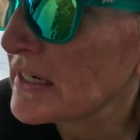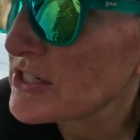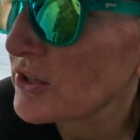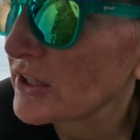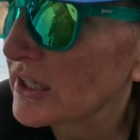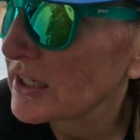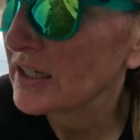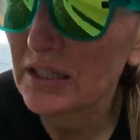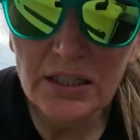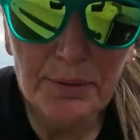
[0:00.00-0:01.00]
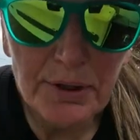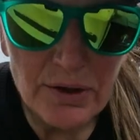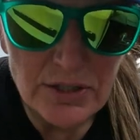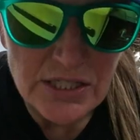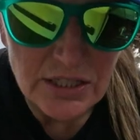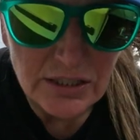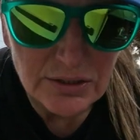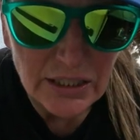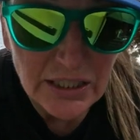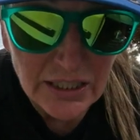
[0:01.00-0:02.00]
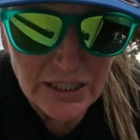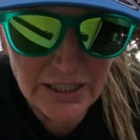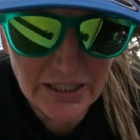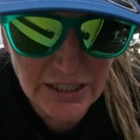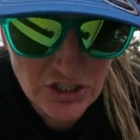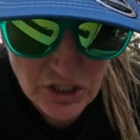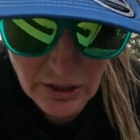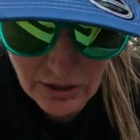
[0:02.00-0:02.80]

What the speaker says: So I got a couple hours to chill